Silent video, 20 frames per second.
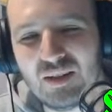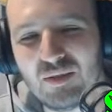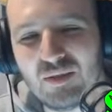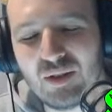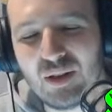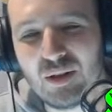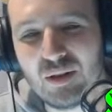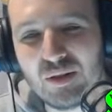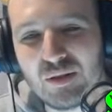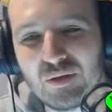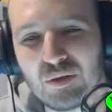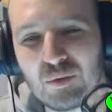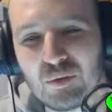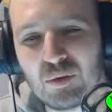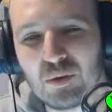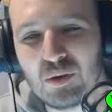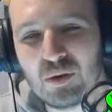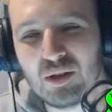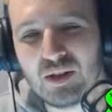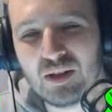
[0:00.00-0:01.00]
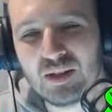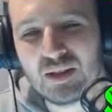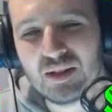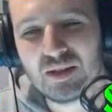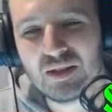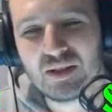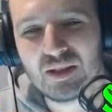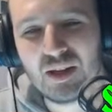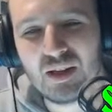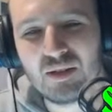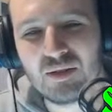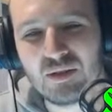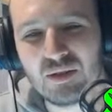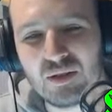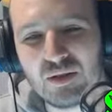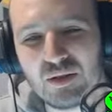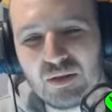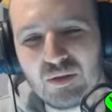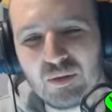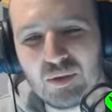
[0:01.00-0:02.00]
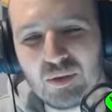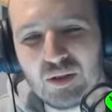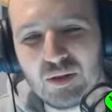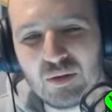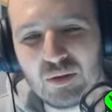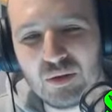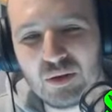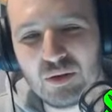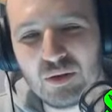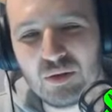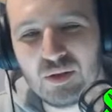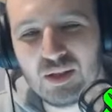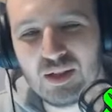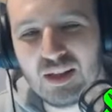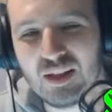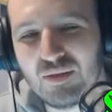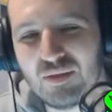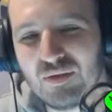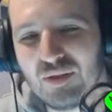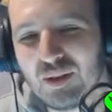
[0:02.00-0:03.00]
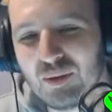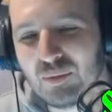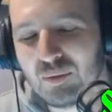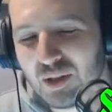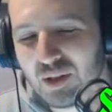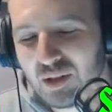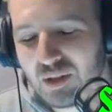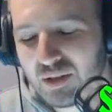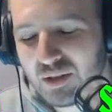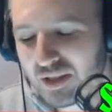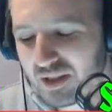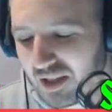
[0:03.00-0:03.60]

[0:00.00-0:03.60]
rolls from work and the centres from the industrial cling film rolls.